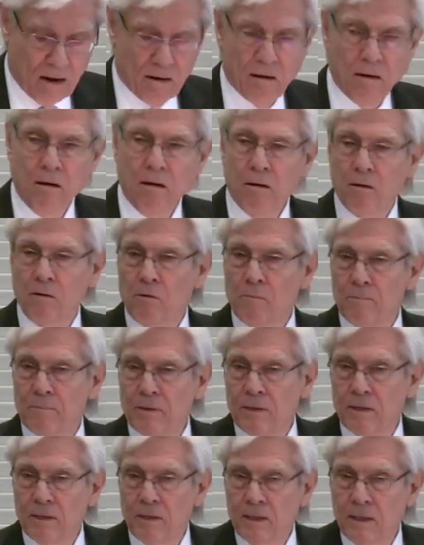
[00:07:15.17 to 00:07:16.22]
hope
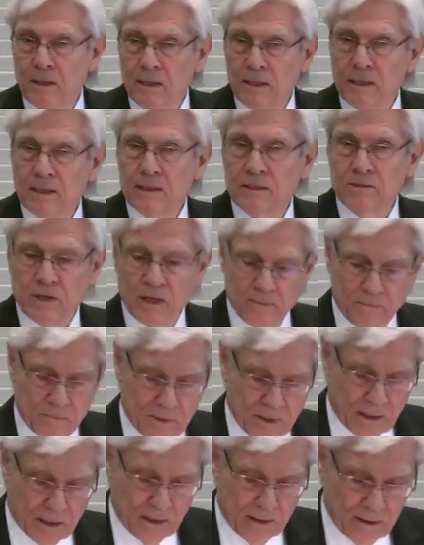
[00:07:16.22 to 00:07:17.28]
is
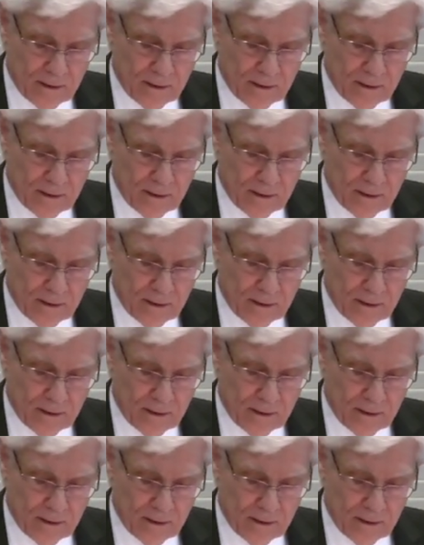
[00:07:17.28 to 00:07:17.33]
empty.